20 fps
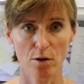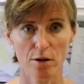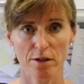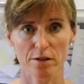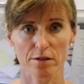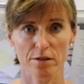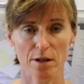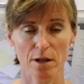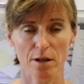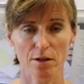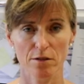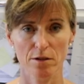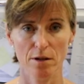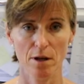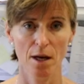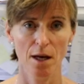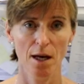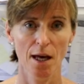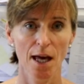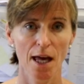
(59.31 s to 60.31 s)
disease.
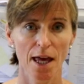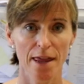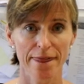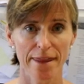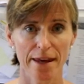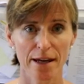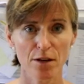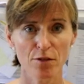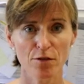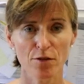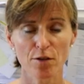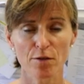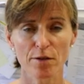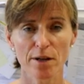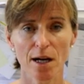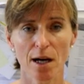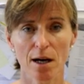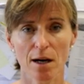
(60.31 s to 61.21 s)
Therefore, we